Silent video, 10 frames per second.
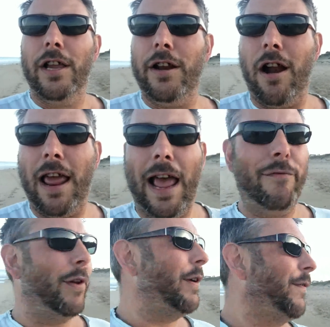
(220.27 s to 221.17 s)
You don't
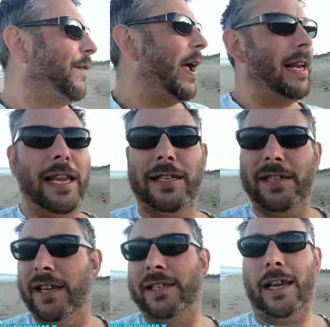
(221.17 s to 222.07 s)
have the failure to
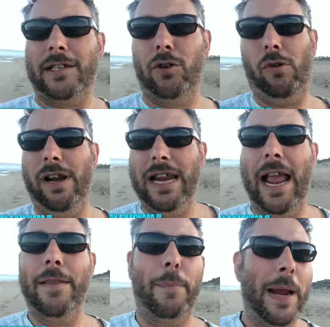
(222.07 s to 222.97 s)
success story
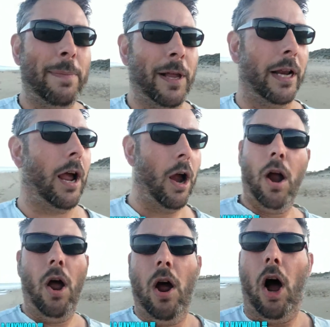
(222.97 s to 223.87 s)
yet. The people are going to go,
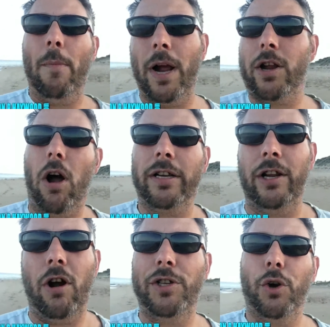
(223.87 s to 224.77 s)
oh my God,
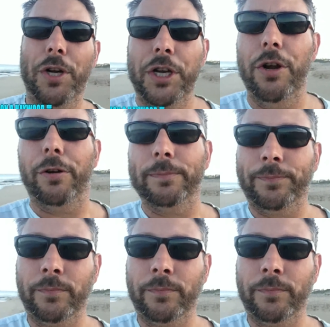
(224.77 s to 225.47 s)
can I join you?